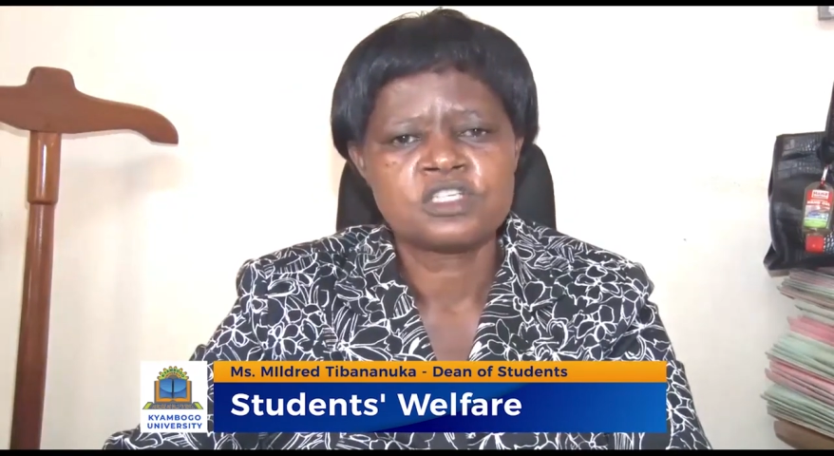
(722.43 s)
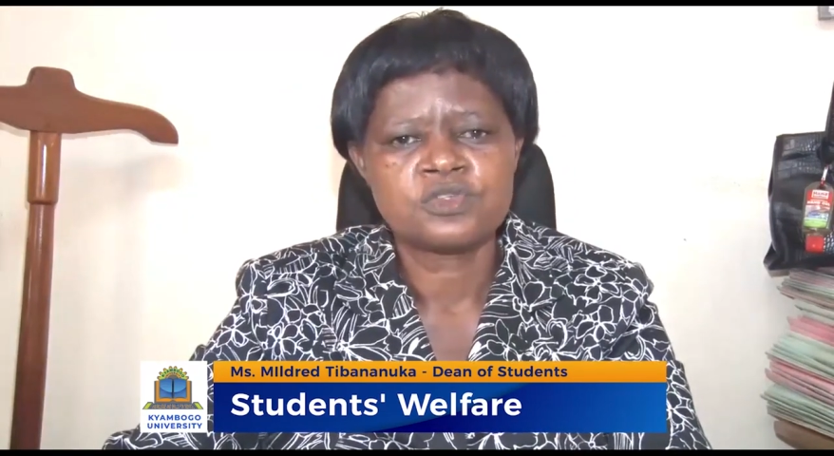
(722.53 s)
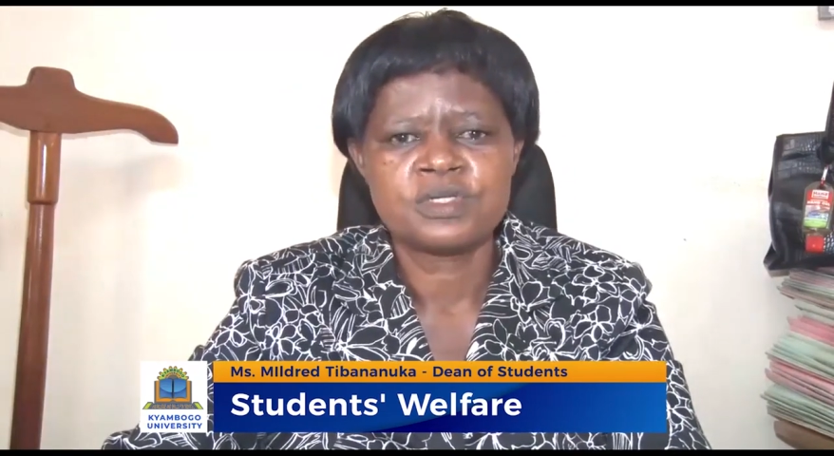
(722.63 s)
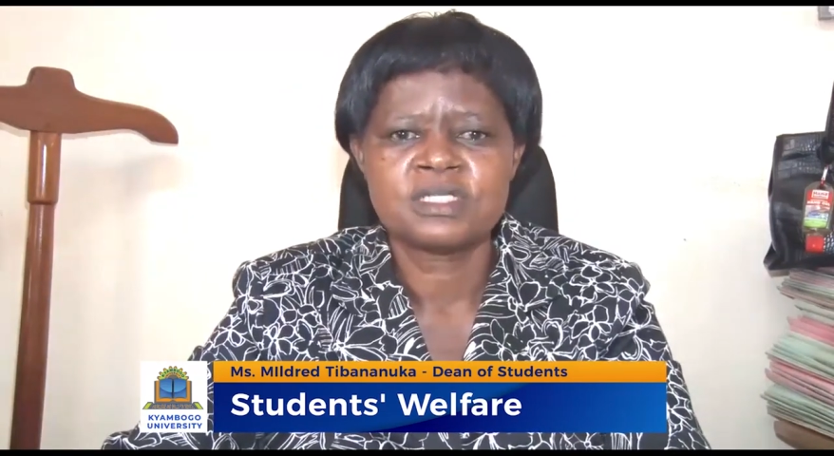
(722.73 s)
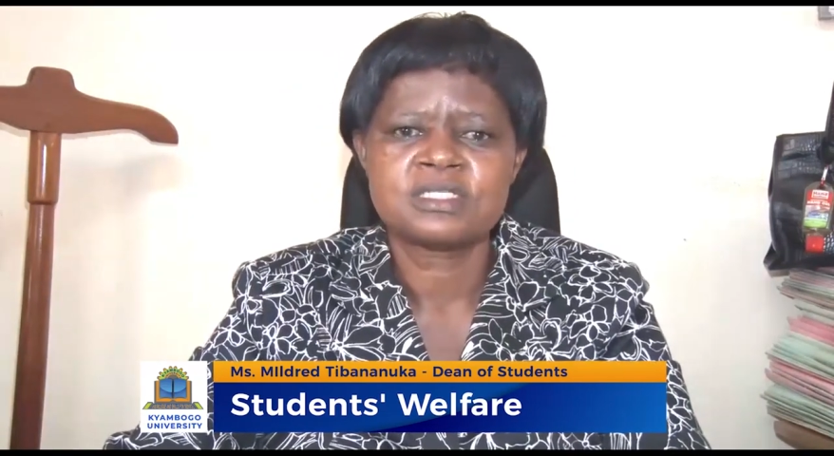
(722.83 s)

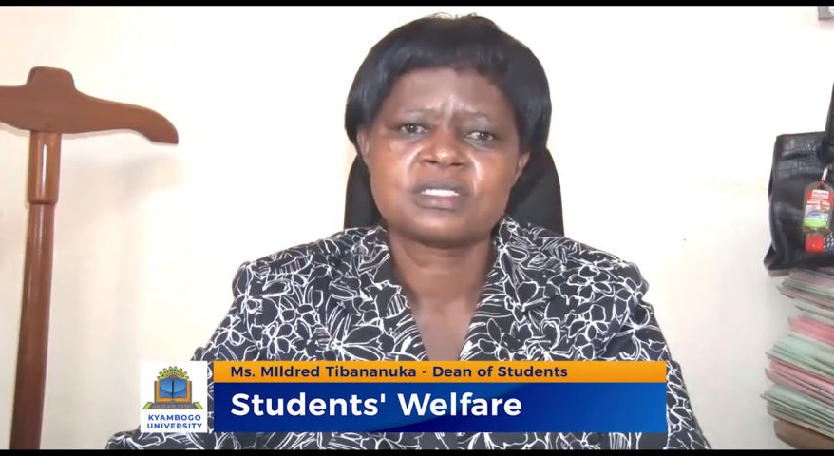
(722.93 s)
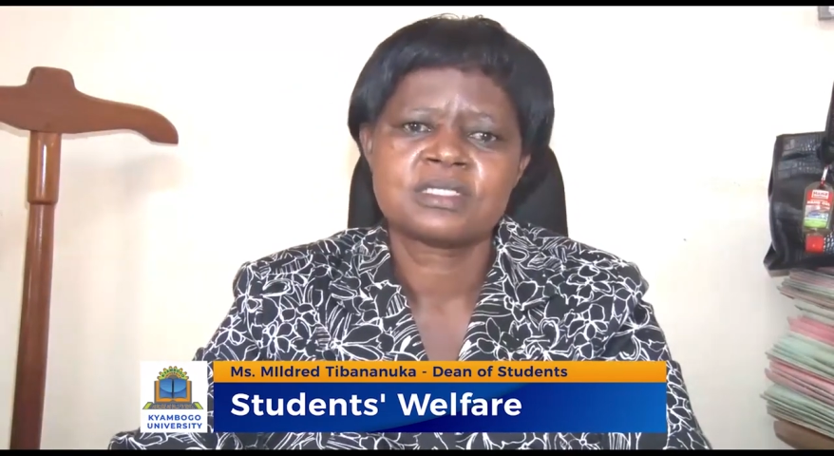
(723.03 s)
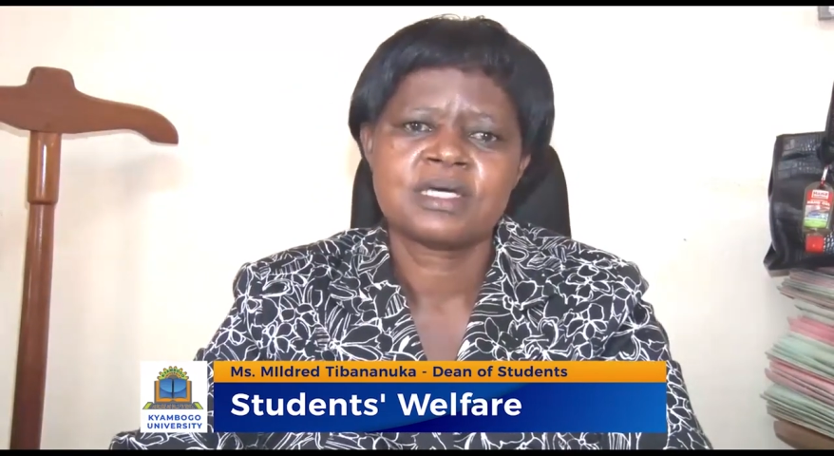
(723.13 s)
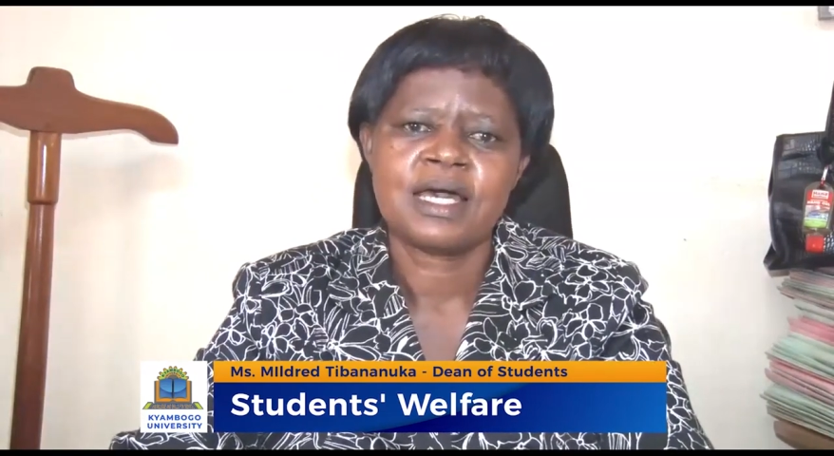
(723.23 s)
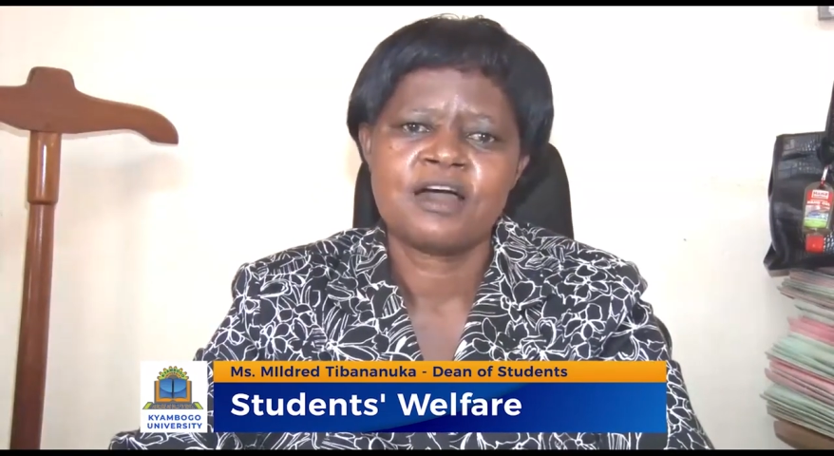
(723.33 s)
students
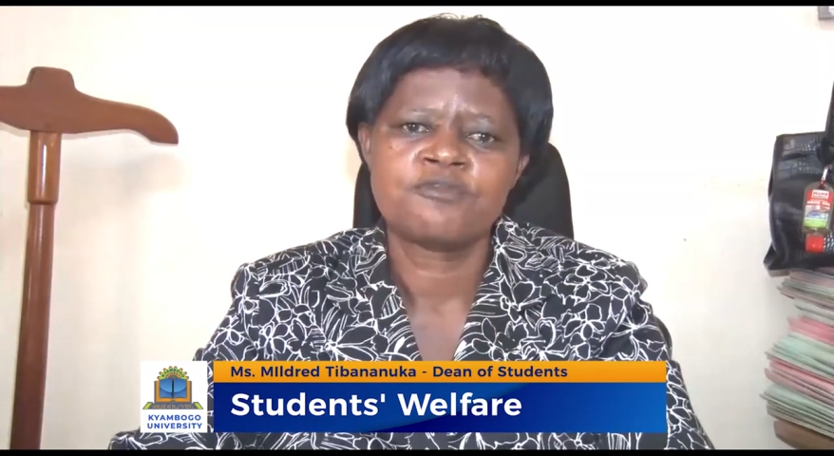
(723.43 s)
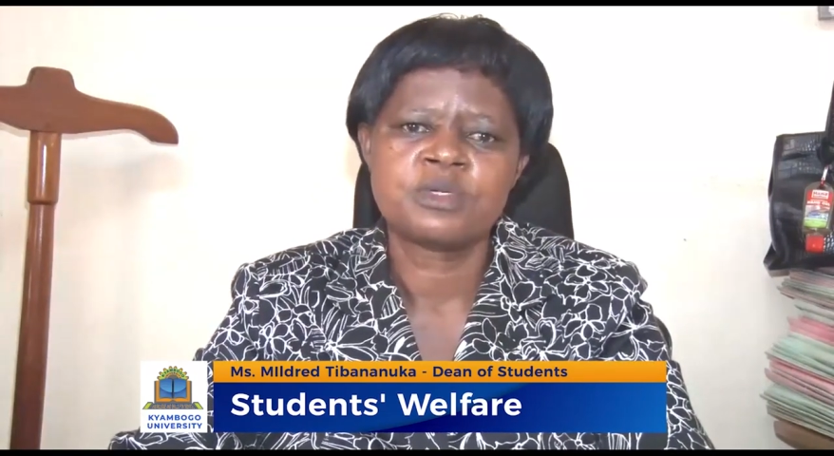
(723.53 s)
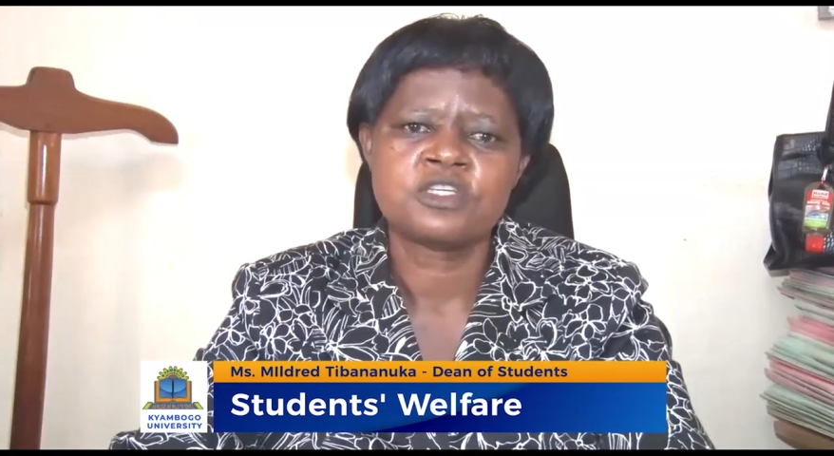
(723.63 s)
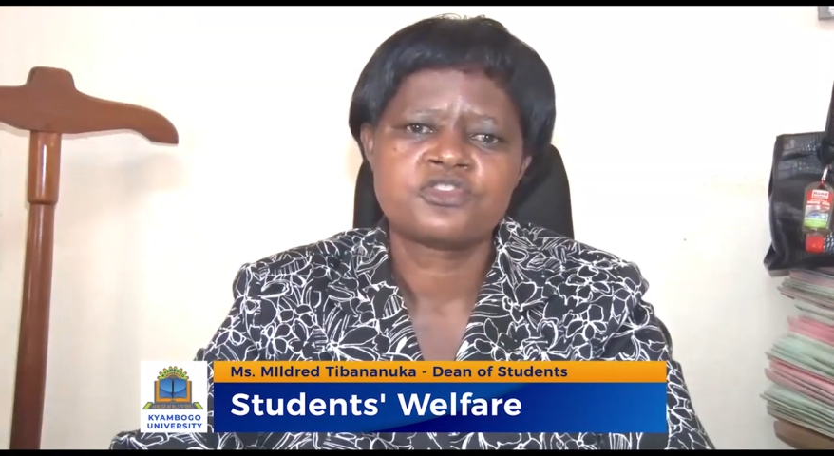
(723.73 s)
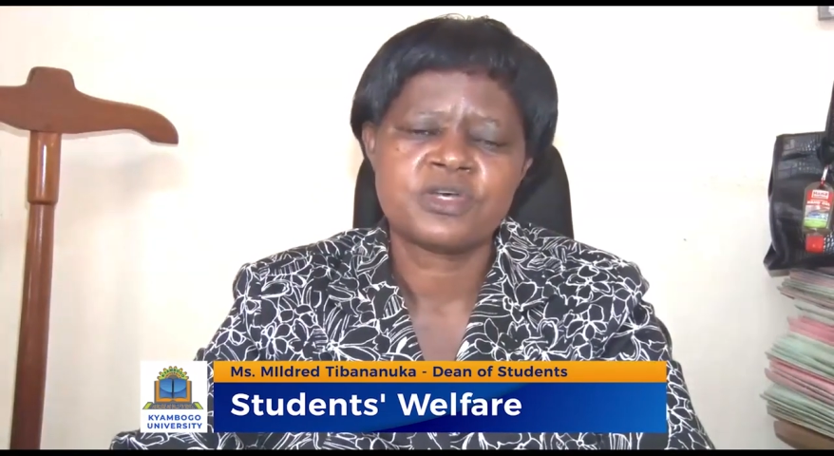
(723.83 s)
have
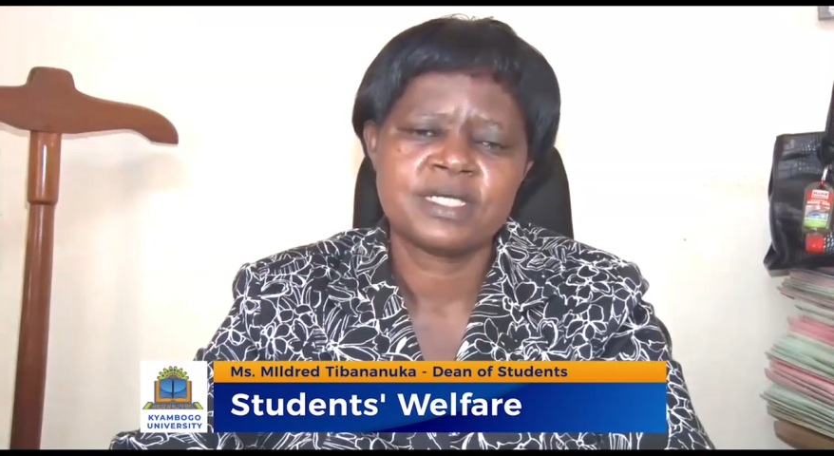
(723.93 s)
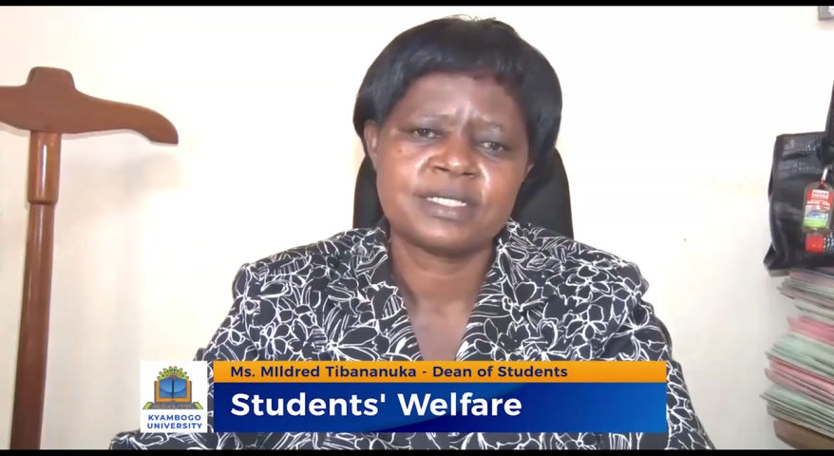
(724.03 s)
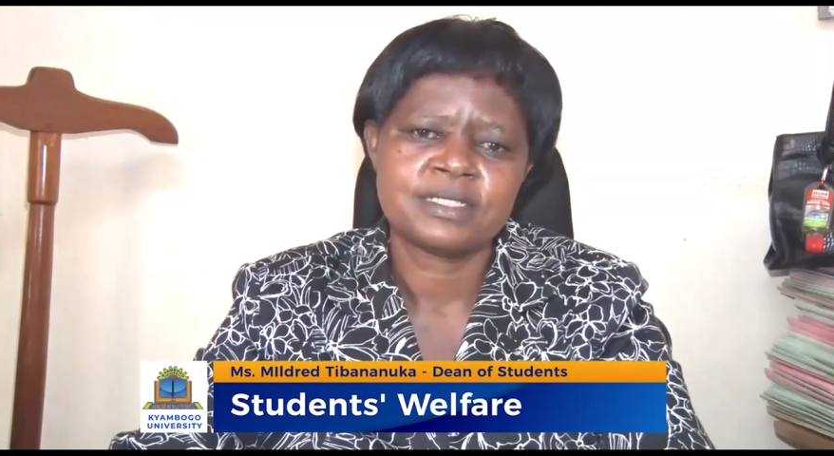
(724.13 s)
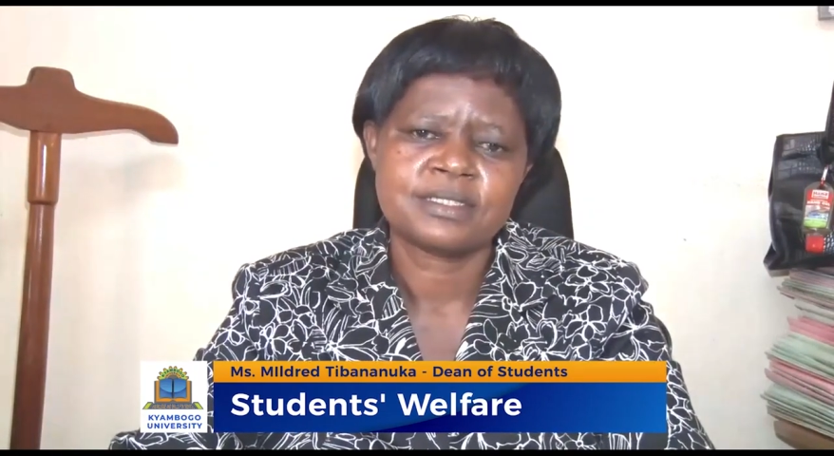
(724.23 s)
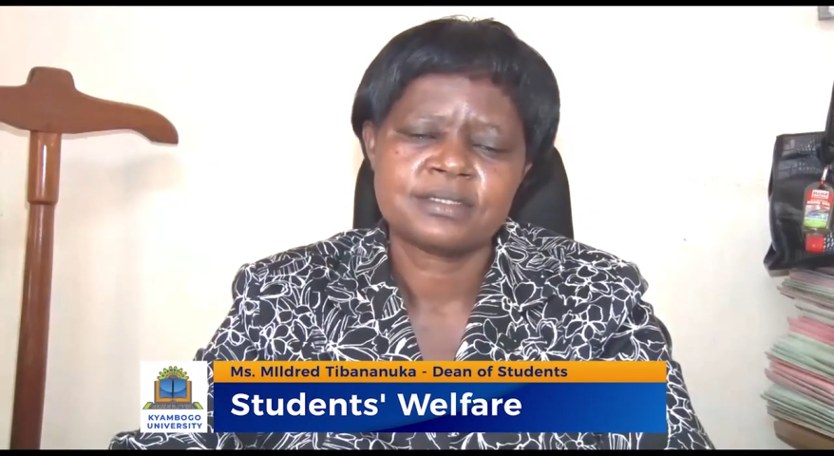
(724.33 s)
been trained